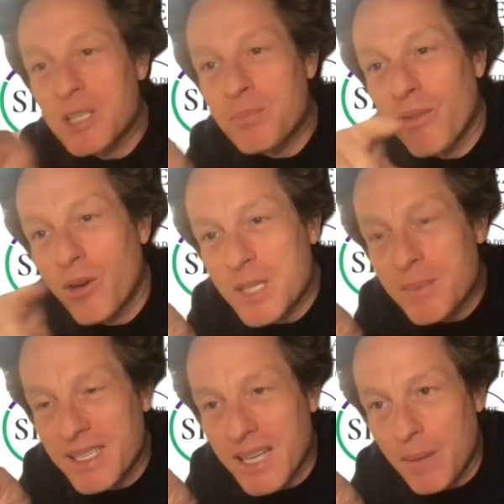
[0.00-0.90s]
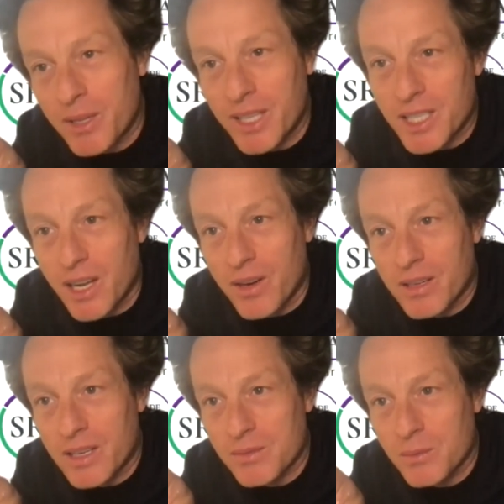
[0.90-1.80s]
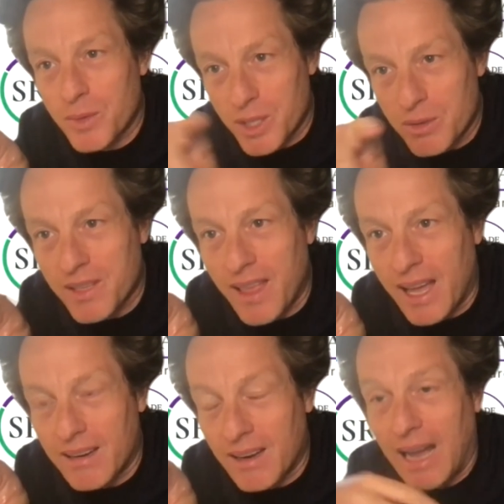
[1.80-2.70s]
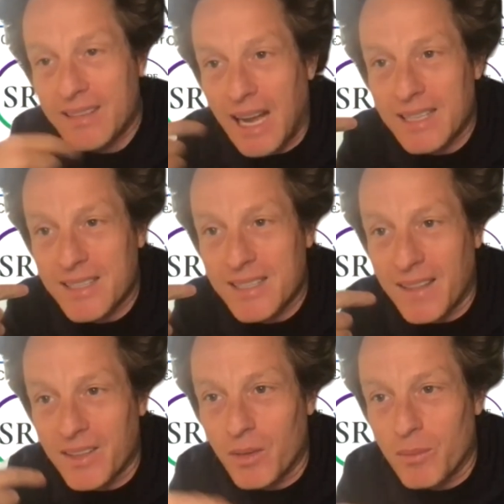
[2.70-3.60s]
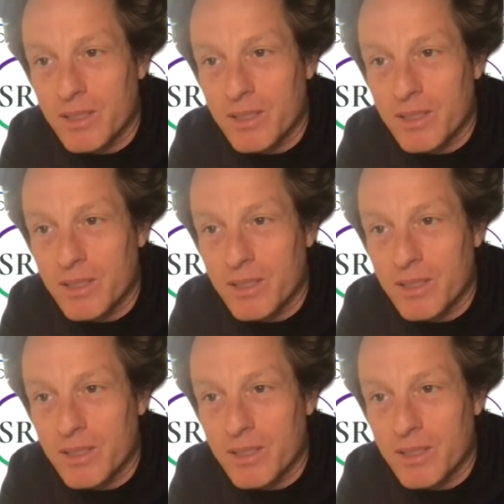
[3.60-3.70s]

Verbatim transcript: prefer to spend time with each other because we do see that so, i see that we,